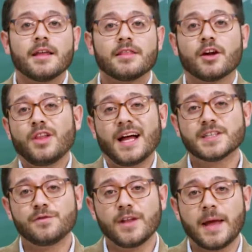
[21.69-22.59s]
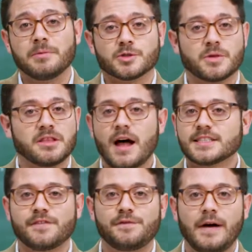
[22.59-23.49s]
There are lots of labels with
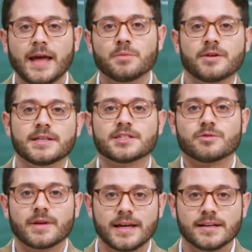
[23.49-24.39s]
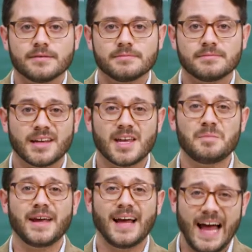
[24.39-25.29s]
lots of fine print to read. It can
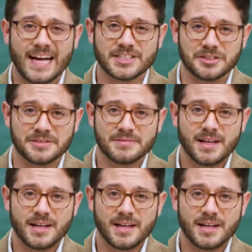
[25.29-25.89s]
be a hassle.